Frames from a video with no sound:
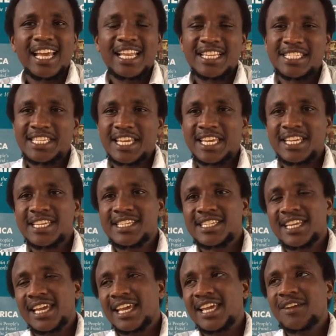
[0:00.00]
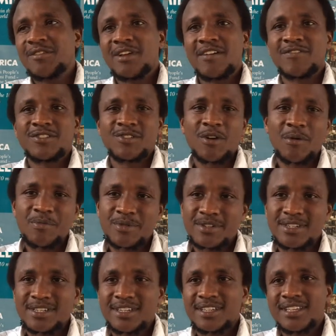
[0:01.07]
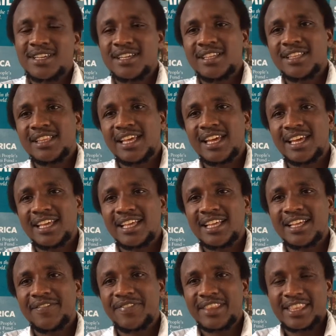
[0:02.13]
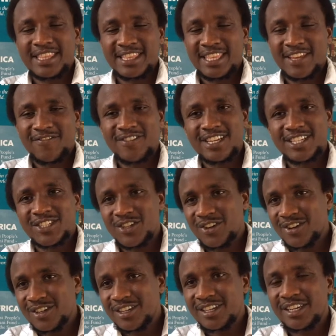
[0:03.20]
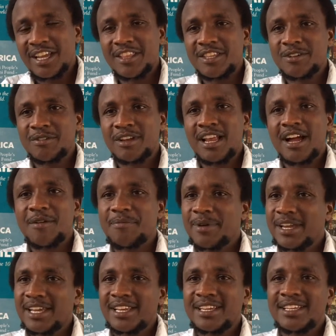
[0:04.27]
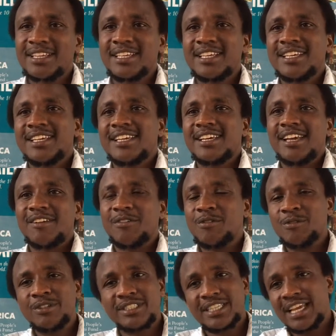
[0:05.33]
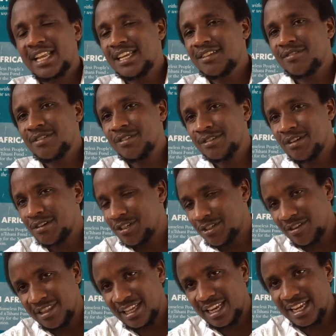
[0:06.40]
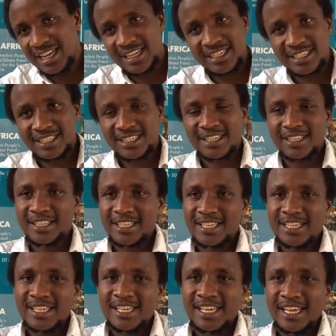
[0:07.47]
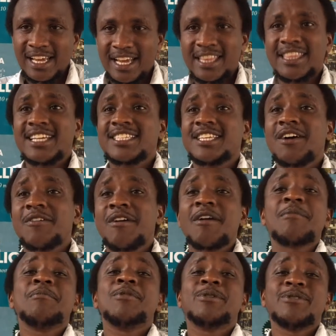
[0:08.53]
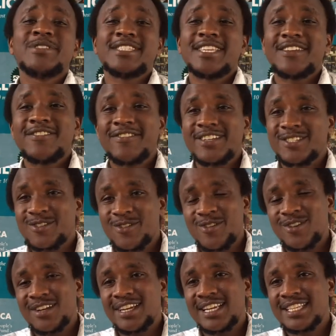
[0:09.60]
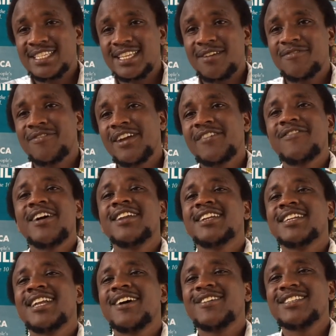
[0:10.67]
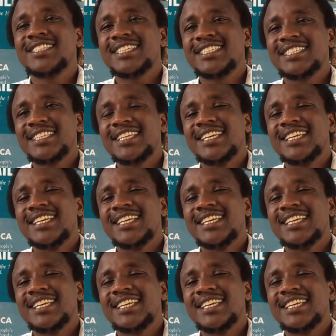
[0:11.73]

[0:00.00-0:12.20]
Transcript: and said, we have stopped the eviction, nothing will happen, we won't sell, we won't auction the land. And that's how you're able to save a school in some 500 houses.